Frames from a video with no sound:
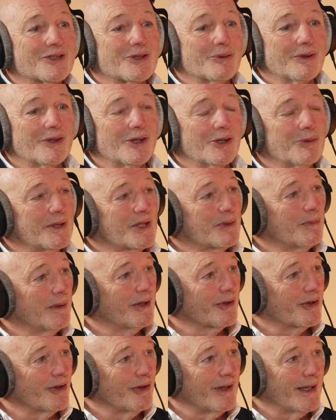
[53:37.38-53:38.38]
so we've got to be
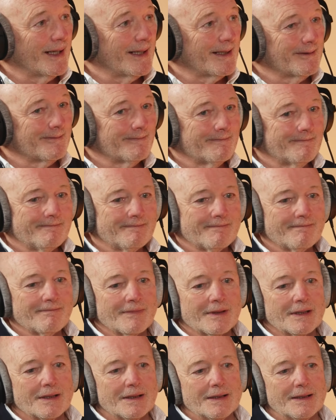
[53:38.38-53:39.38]
smarter at that.
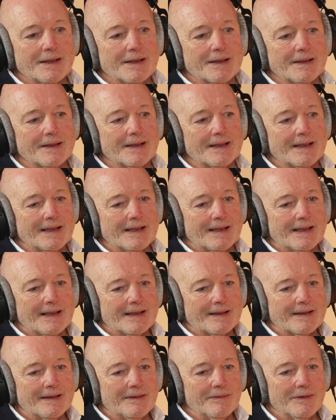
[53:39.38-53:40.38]

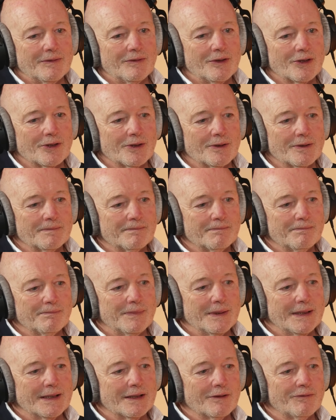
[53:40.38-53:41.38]
I think we've got to
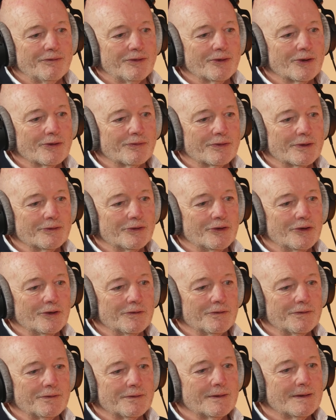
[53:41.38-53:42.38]
be at the forefront
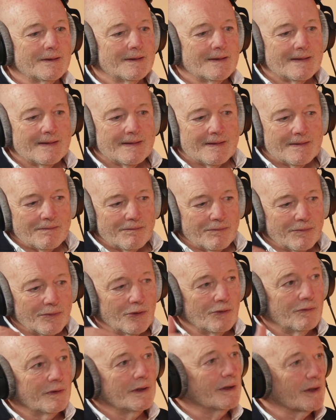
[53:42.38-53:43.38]
of
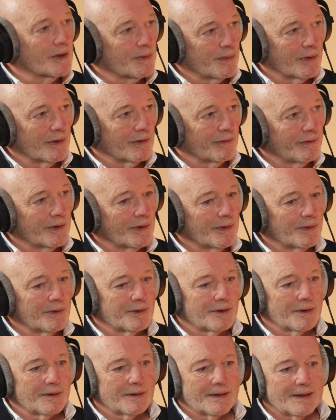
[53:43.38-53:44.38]
moving the sport
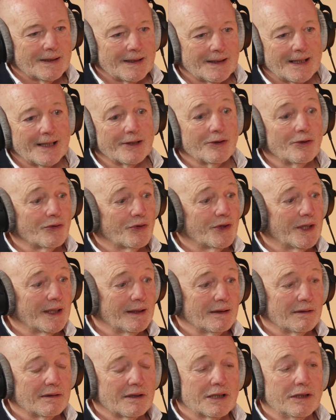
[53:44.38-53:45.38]
forward. I don't
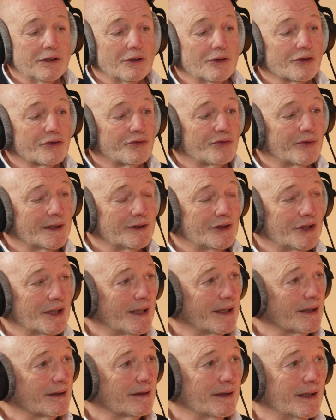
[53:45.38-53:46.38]
think closed
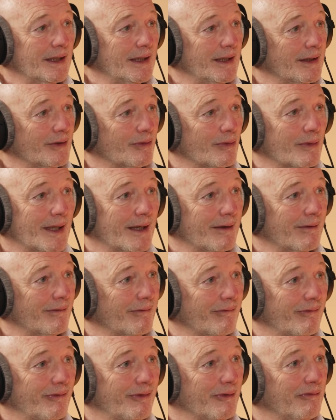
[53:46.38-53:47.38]
franchise league is right
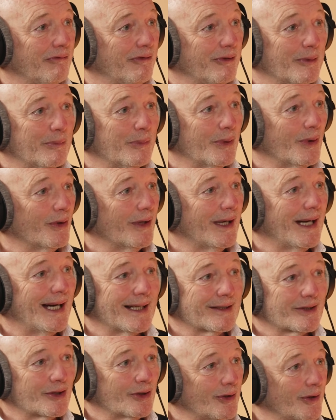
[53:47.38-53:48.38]
for football
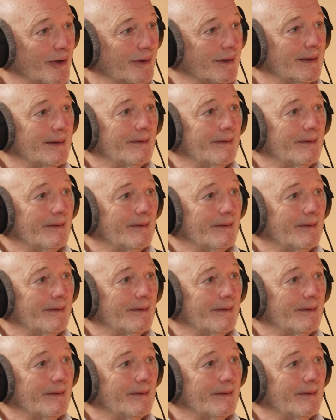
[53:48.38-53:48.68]
at all.